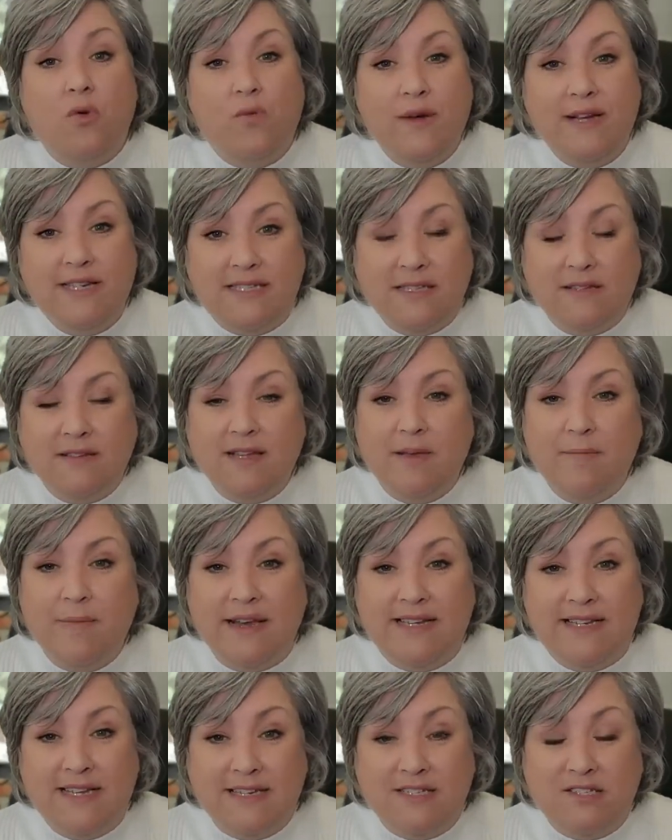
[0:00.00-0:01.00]
Recently,
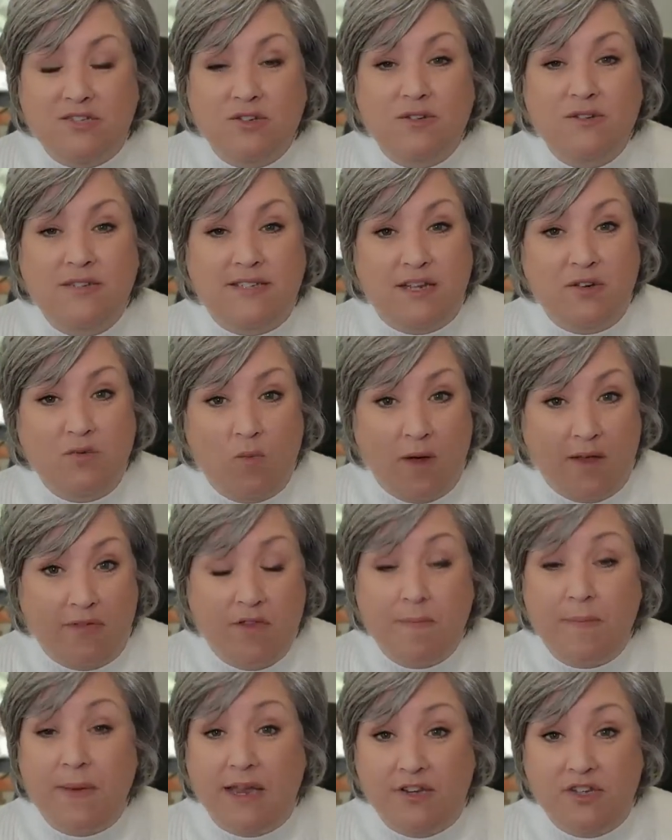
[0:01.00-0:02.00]
my tester did one
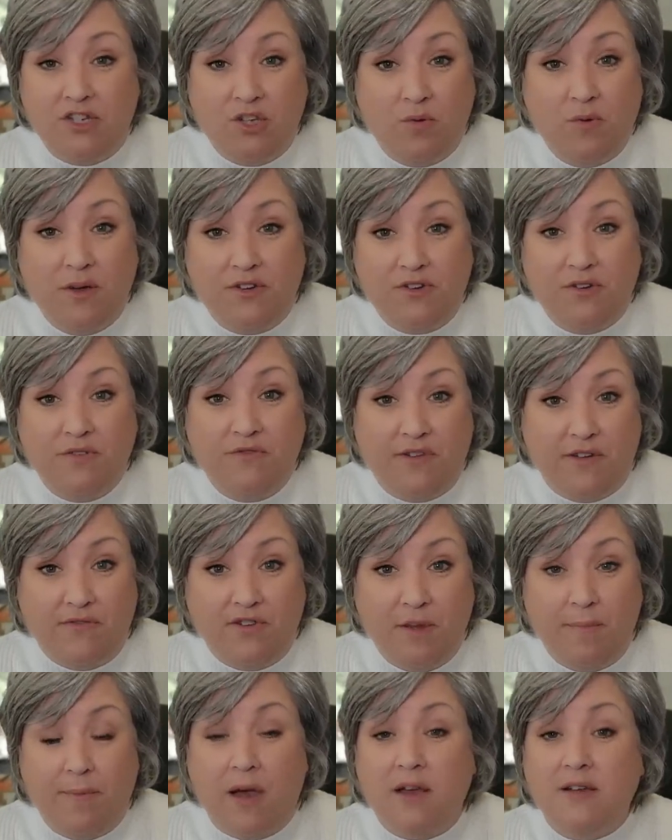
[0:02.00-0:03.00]
that paid
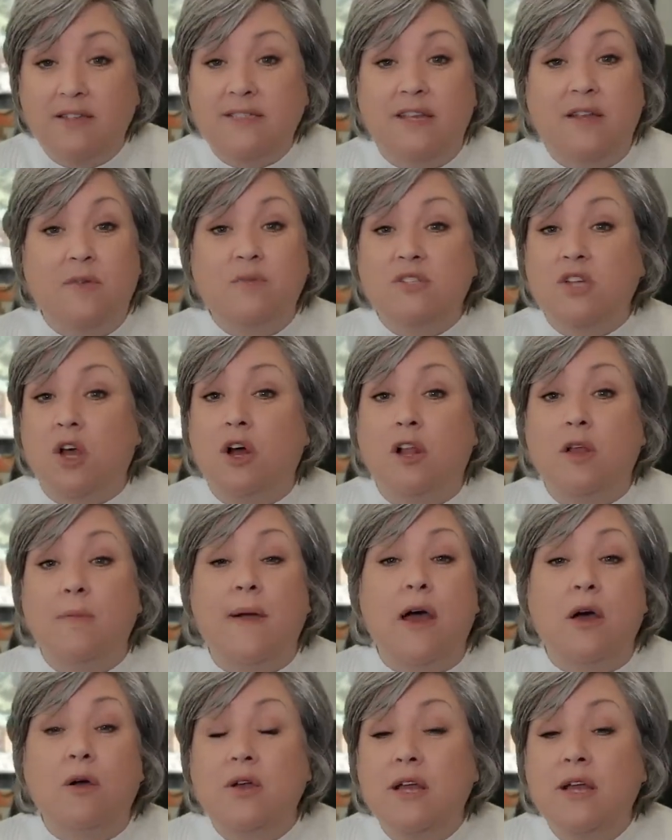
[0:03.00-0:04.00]
$250, and it was all
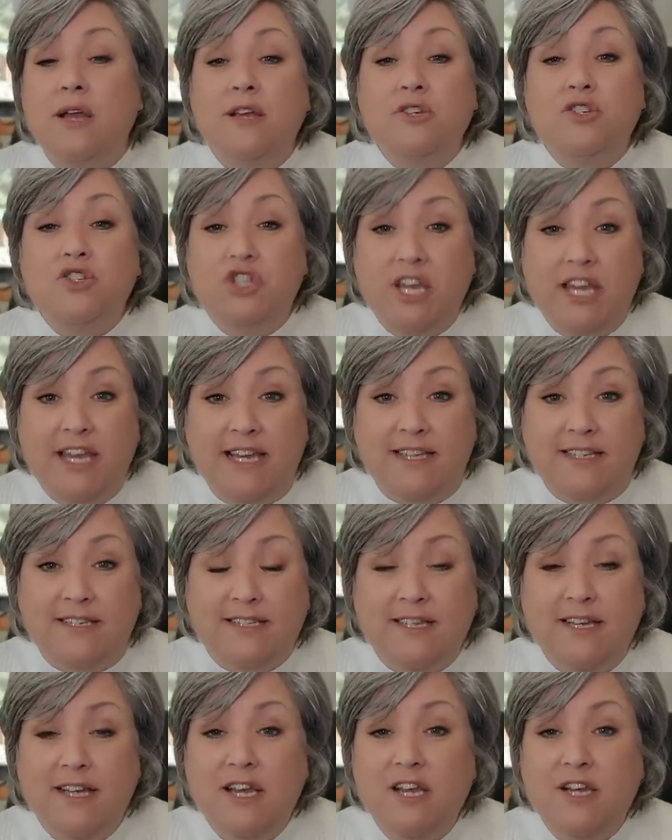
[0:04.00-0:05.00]
about
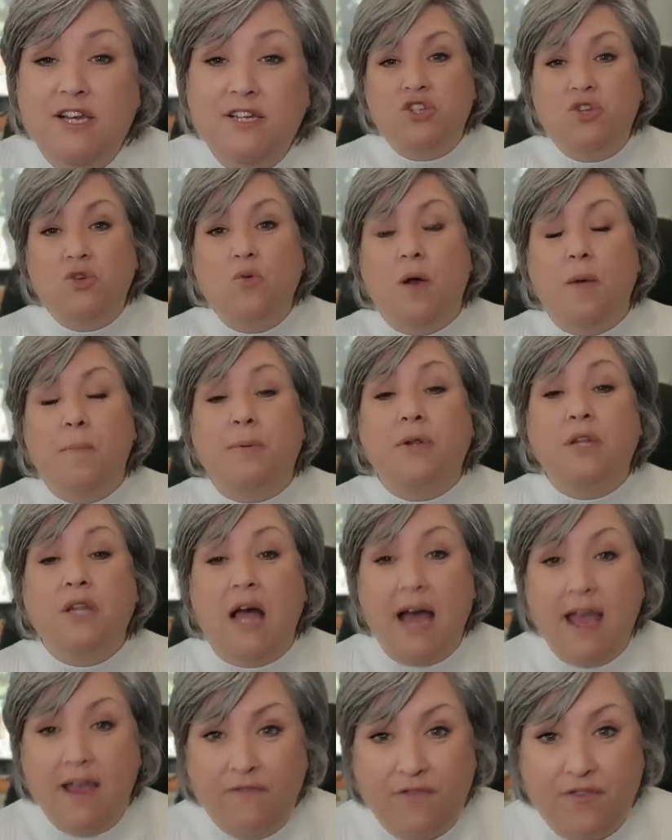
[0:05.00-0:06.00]
cheese. To
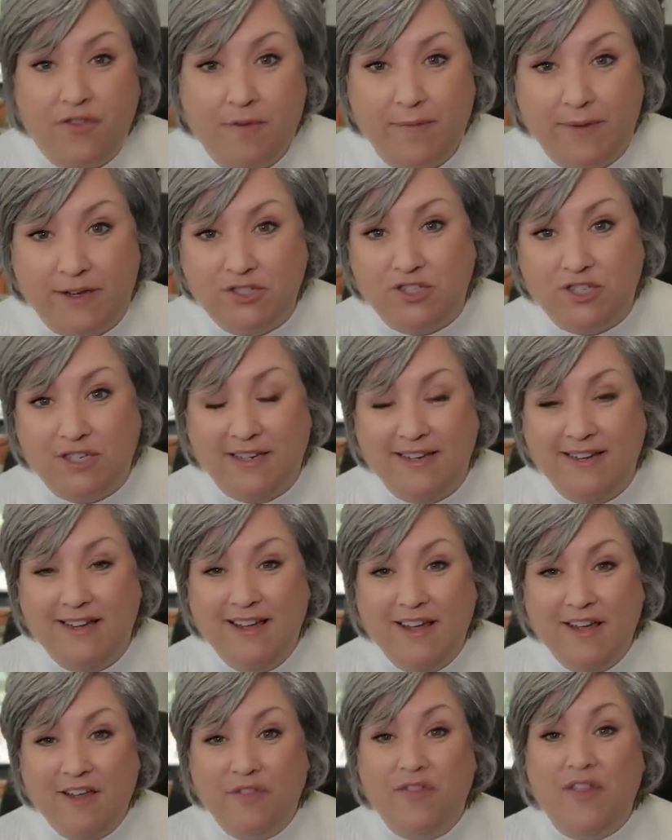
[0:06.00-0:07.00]
apply for the mission,
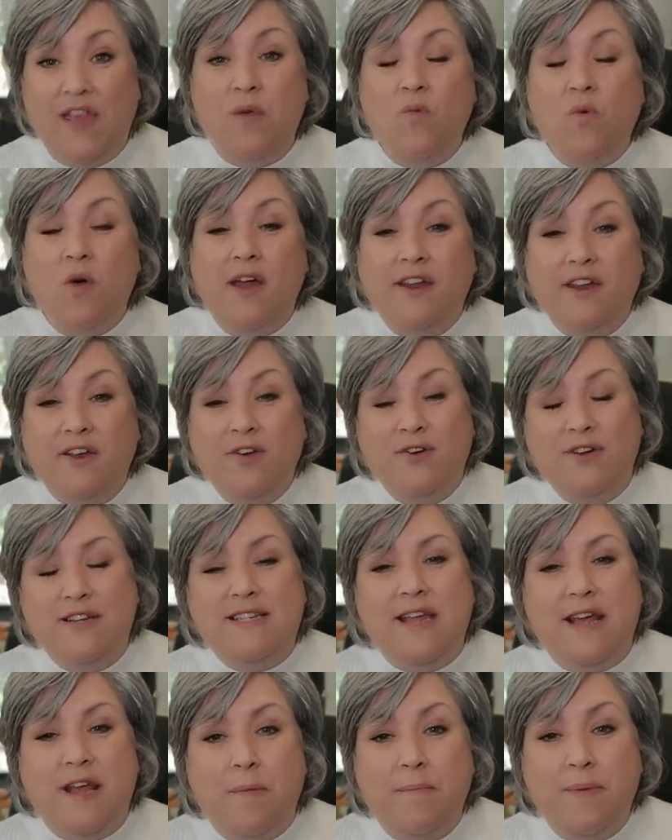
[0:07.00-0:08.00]
they wanted her to
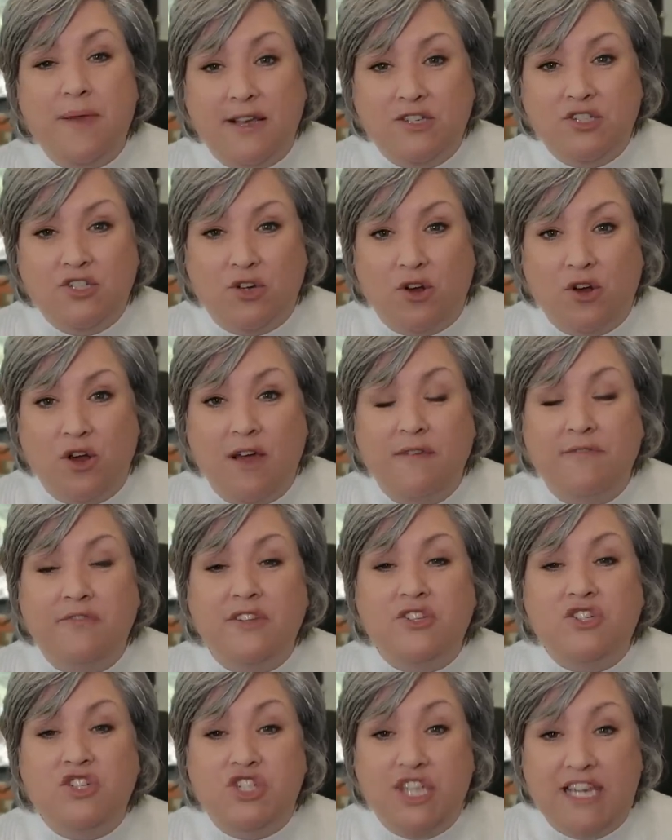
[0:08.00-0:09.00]
take a picture of
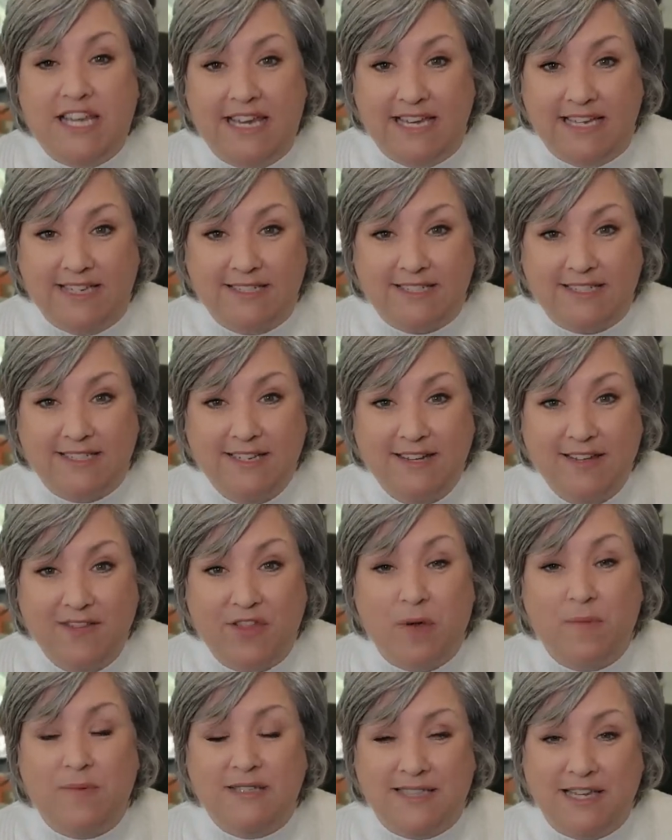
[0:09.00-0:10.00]
the cheese
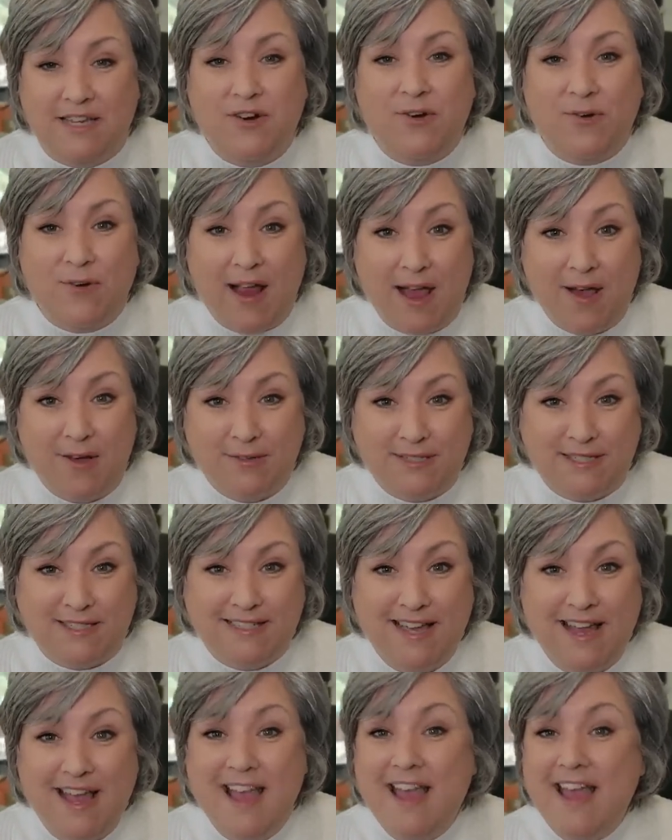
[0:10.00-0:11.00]
that was in her
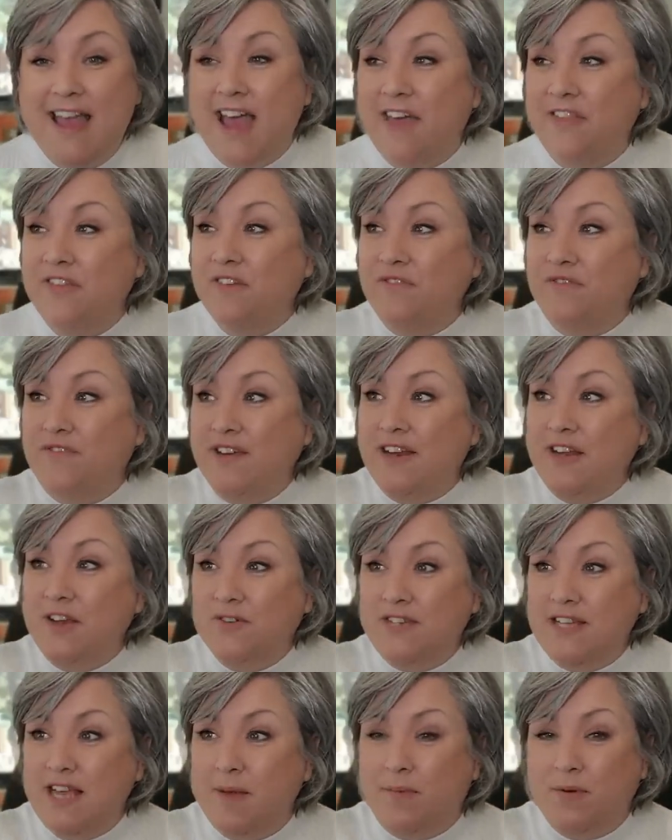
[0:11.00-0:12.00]
house and then
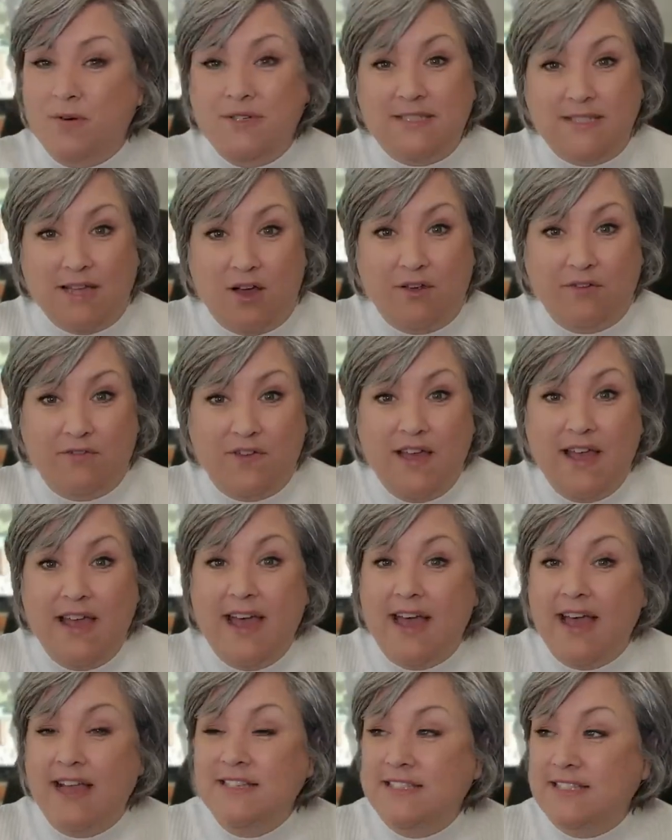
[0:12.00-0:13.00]
videotape herself
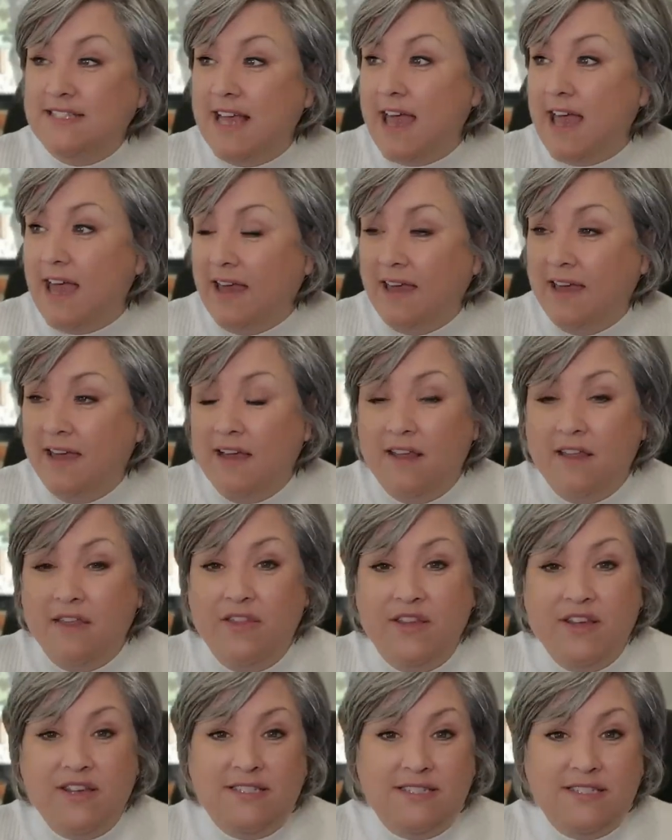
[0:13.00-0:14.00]
and say,
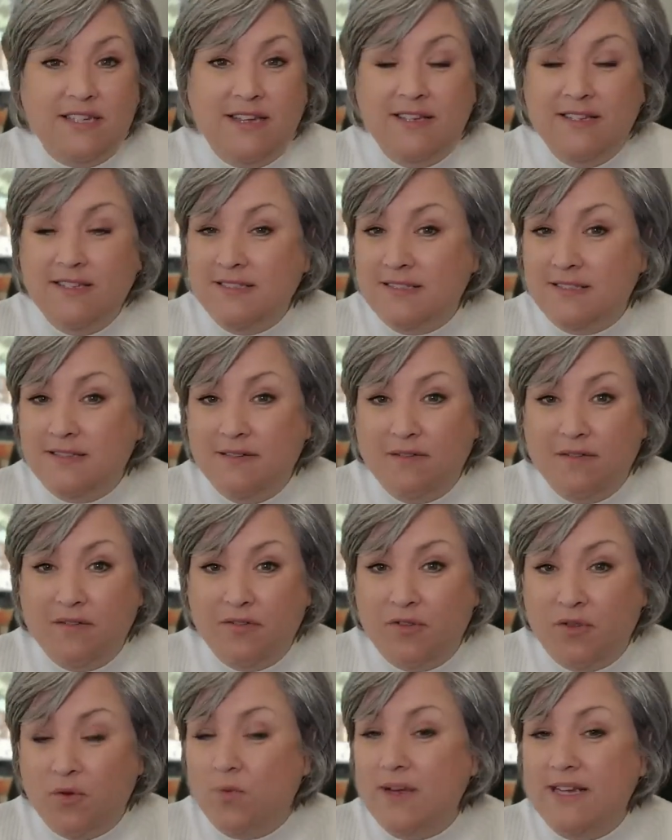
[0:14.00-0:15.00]
this is
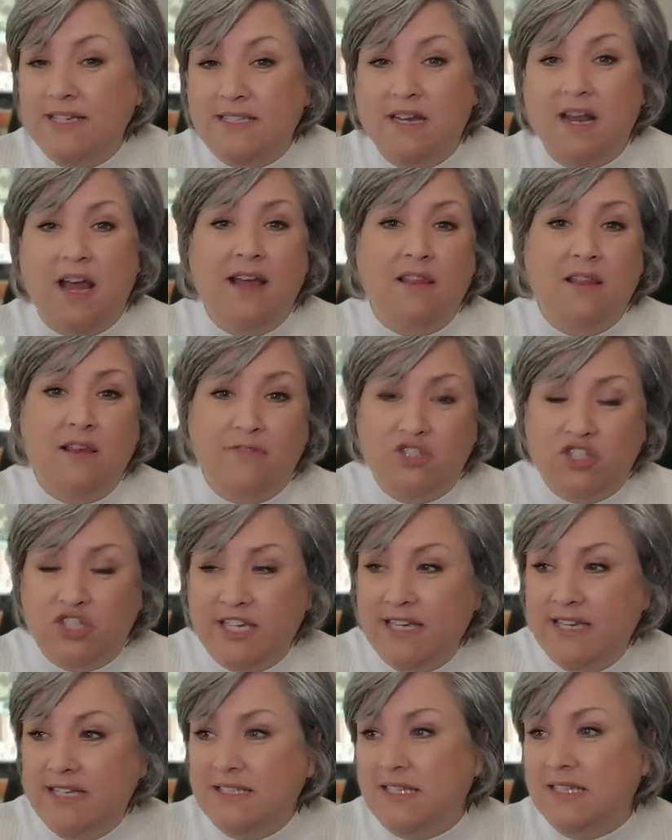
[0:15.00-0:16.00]
the reason I love
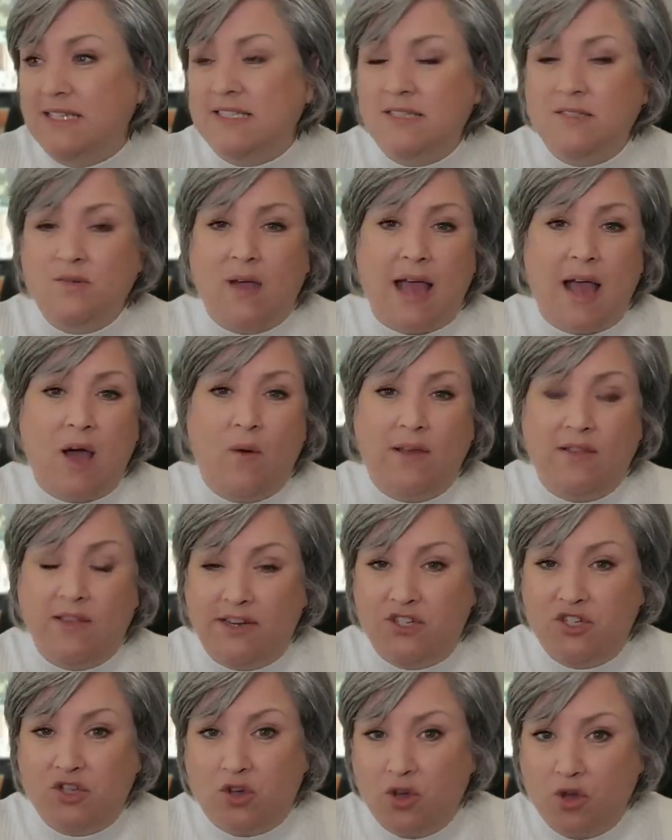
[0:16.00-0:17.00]
cheese. This is how I
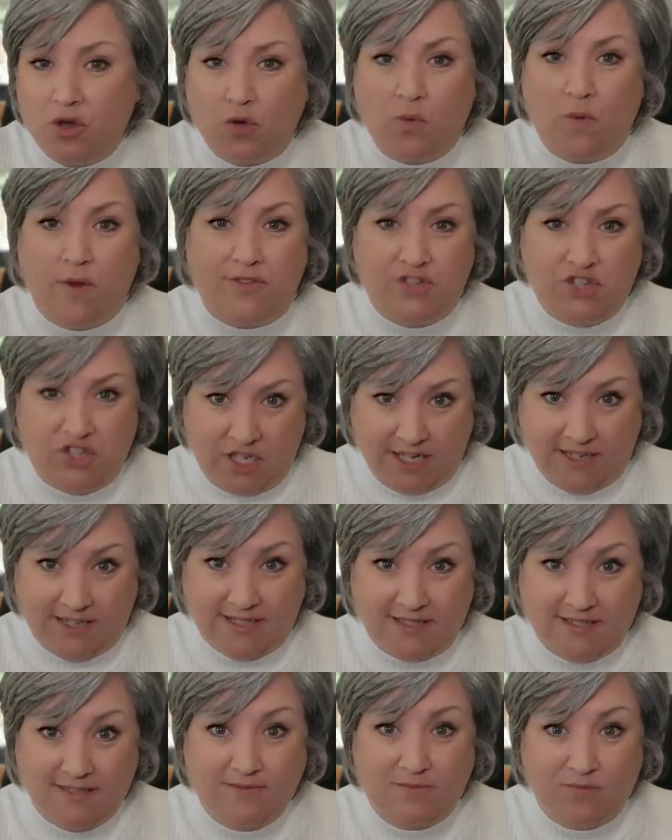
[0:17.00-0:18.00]
like to cook with
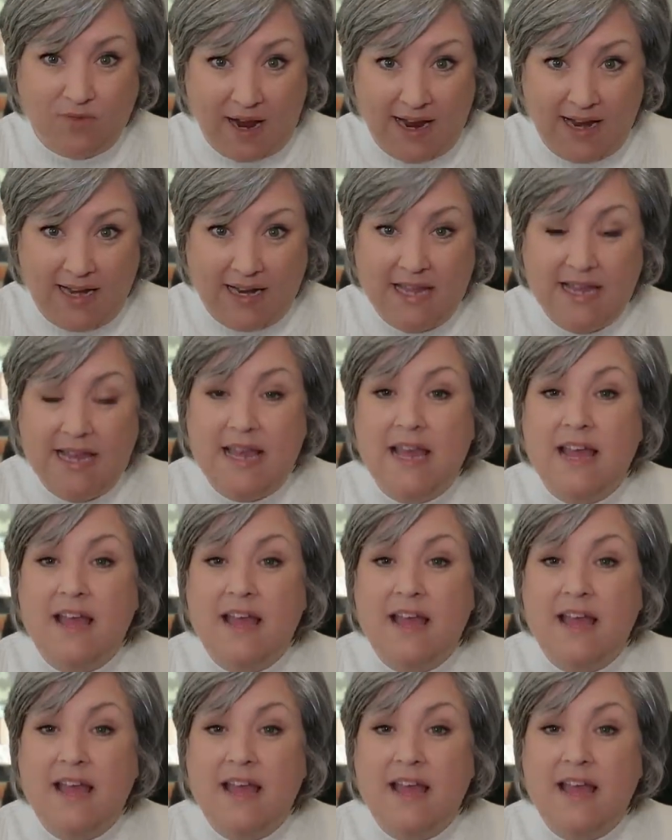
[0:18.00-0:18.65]
cheese, right?